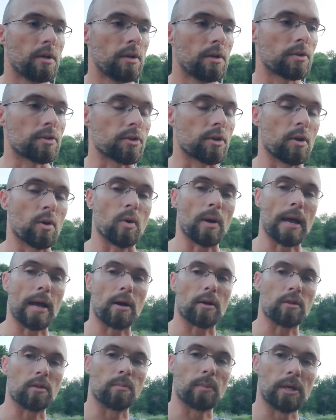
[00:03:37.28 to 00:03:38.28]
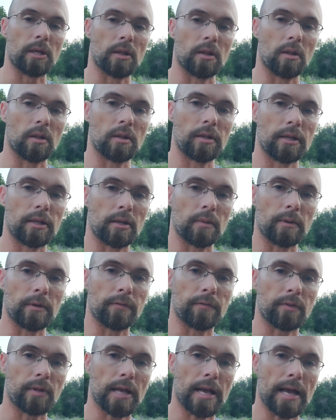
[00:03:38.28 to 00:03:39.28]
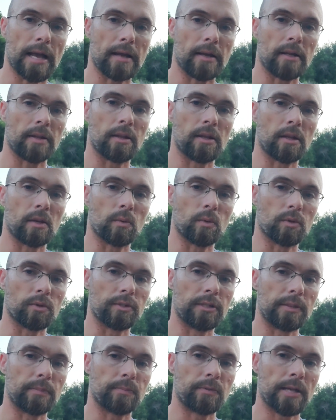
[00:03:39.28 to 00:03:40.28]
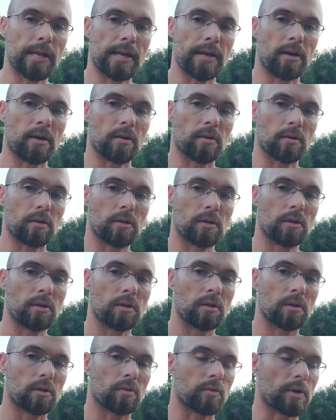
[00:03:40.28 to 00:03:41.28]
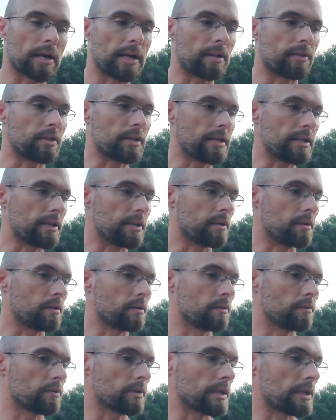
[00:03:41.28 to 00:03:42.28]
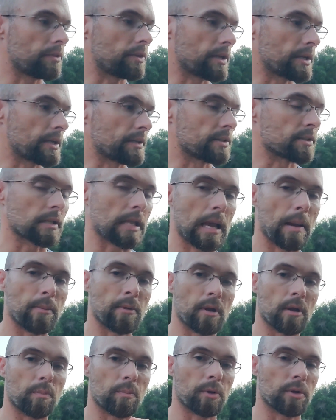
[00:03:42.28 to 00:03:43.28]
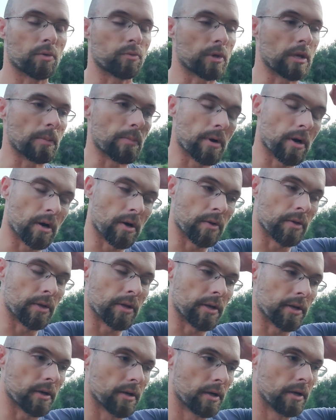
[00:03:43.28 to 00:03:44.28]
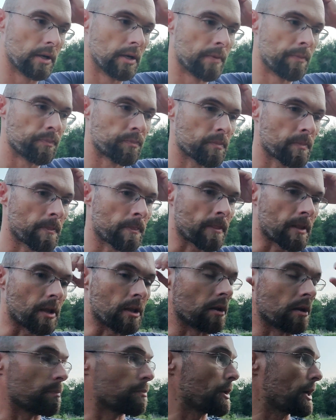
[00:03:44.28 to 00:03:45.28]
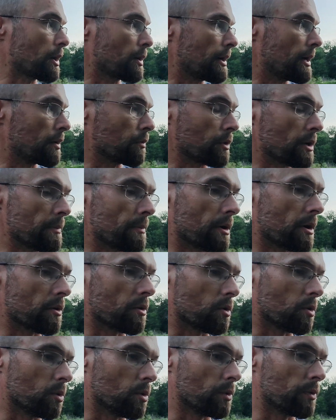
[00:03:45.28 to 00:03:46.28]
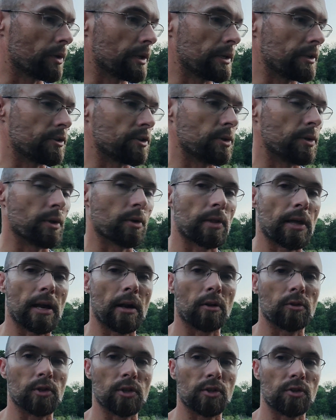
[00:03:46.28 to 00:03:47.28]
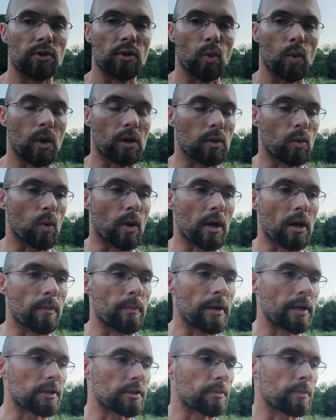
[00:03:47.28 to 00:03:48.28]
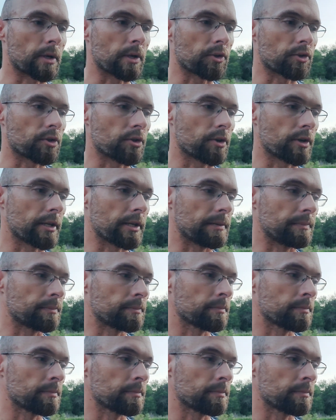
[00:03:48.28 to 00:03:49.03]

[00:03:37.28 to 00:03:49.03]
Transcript: So out in the middle it'll be flat, and then it will dip down right at the end for that thickened slab, and I'll put rebar in there. And I'll probably go ahead and rebar the whole thing too. Either that, I'll just do welded wire mesh, I'm not sure yet.